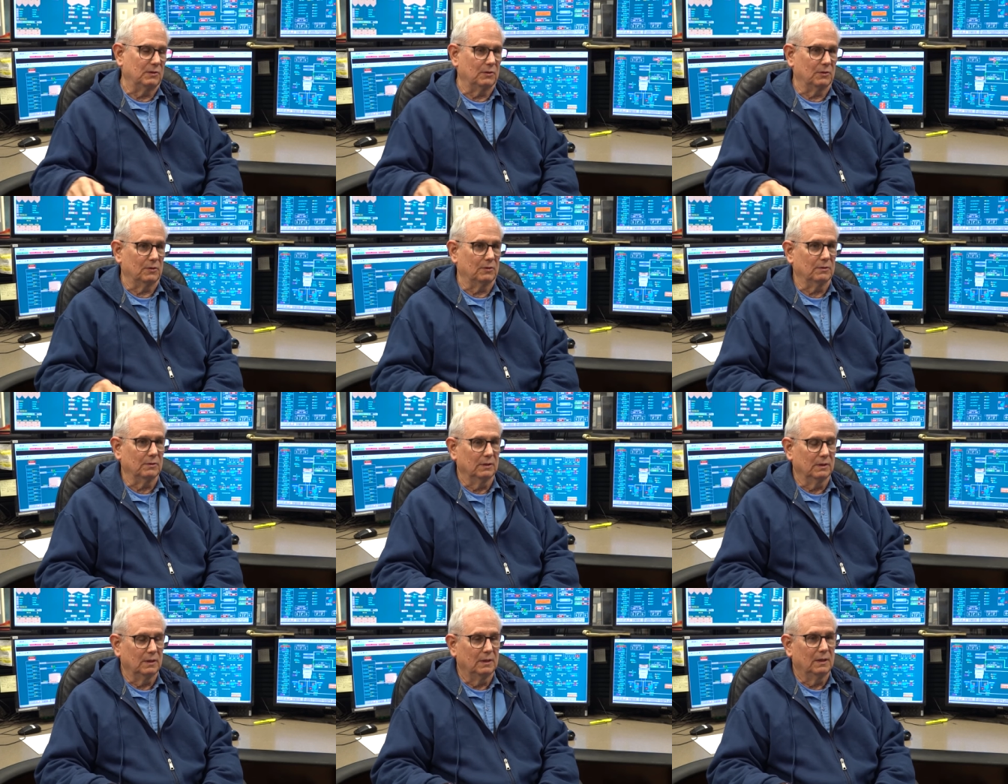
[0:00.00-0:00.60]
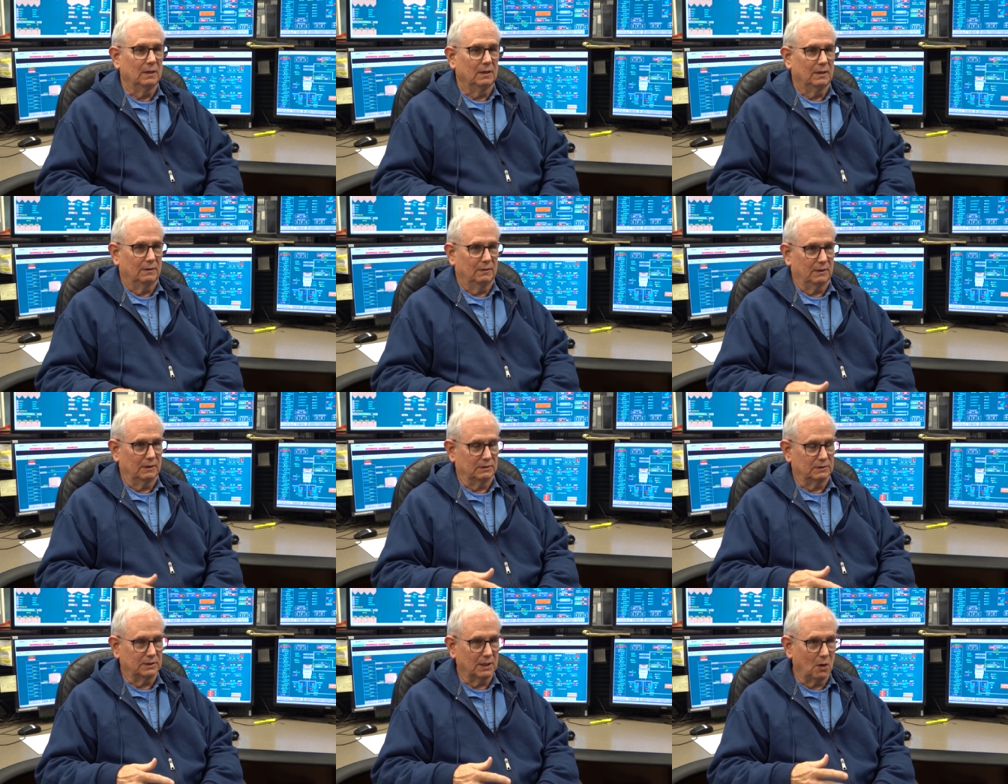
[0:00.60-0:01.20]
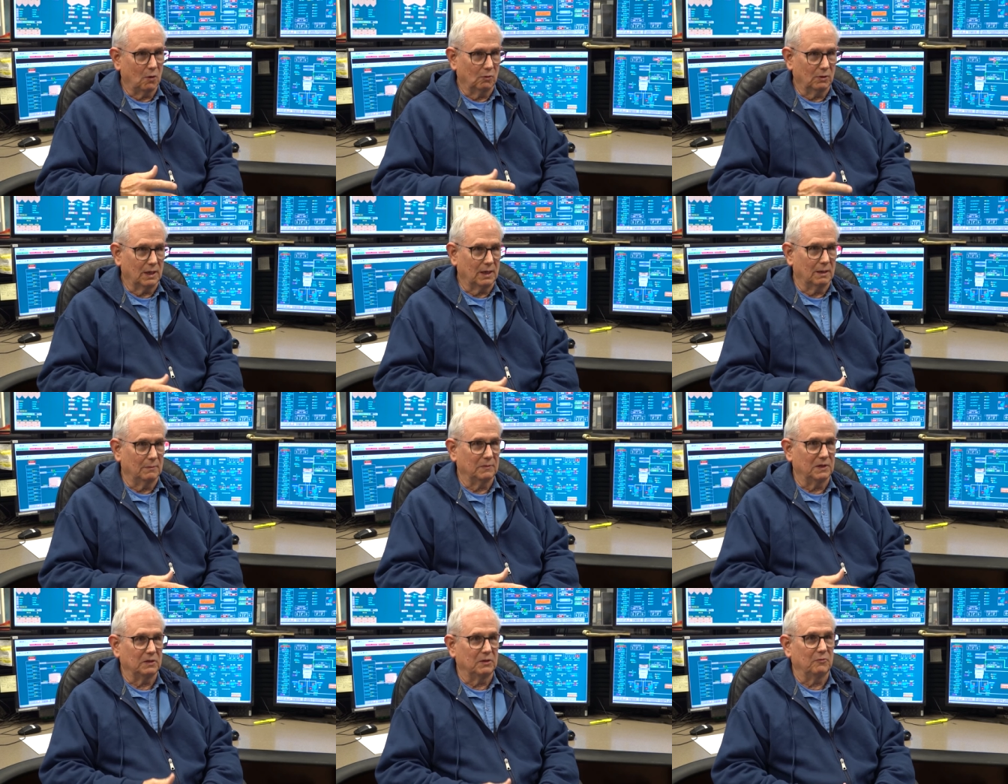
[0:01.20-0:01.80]
year that showed
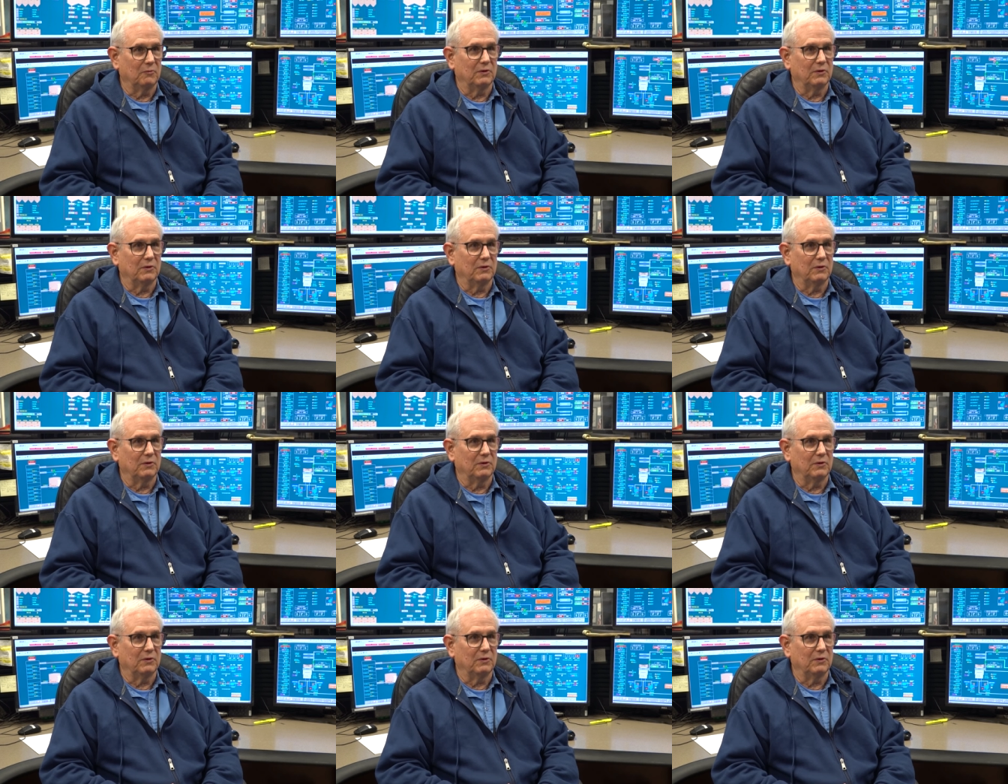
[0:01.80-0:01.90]
how many